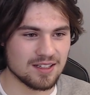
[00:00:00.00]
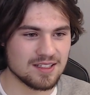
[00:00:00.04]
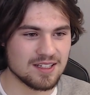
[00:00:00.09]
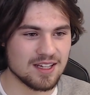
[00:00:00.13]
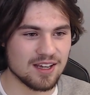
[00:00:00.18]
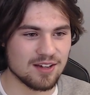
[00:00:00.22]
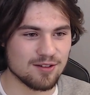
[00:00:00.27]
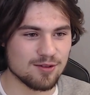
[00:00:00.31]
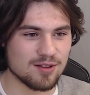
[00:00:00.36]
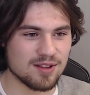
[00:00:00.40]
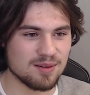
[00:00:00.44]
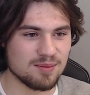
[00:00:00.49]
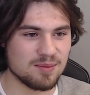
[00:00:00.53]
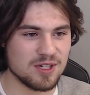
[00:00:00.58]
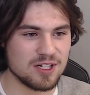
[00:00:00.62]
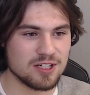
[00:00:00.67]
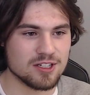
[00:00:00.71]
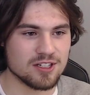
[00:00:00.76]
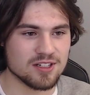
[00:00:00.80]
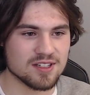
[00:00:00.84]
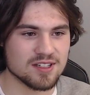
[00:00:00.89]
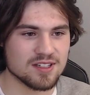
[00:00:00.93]
Take it with a
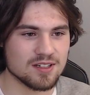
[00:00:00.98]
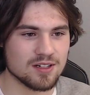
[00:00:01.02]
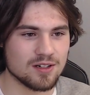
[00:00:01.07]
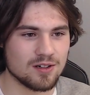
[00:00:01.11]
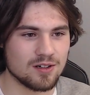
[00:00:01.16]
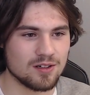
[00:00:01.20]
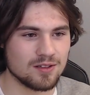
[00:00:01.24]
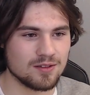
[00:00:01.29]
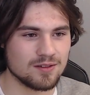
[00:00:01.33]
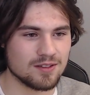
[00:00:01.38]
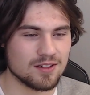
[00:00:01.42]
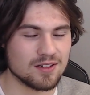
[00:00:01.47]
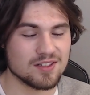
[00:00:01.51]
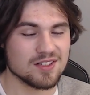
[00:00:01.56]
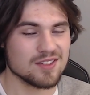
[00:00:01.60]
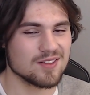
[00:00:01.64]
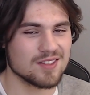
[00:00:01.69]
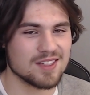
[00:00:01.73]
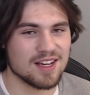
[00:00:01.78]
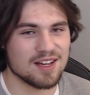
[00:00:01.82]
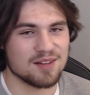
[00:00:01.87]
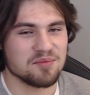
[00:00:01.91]
pinch of salt.
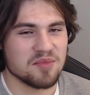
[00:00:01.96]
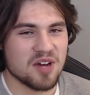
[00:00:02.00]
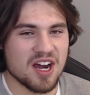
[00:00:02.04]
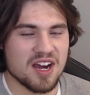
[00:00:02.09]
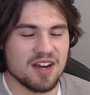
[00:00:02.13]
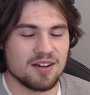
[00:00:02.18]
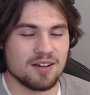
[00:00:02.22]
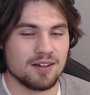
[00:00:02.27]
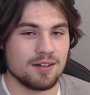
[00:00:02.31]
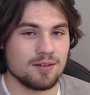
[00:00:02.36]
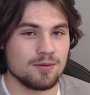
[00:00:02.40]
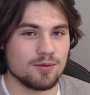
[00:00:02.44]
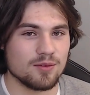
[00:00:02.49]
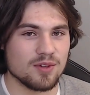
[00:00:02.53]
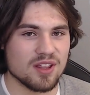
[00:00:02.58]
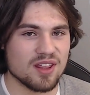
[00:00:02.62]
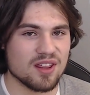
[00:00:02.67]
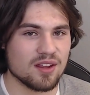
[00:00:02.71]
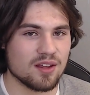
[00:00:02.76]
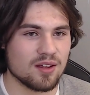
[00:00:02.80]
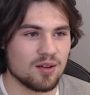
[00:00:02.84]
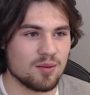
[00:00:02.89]
Also take mine
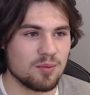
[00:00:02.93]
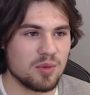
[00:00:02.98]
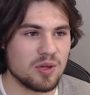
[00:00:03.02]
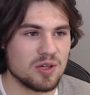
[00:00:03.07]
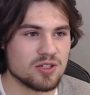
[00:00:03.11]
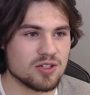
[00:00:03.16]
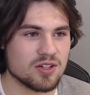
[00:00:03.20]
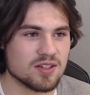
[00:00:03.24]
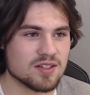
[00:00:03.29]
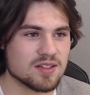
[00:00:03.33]
with a pinch of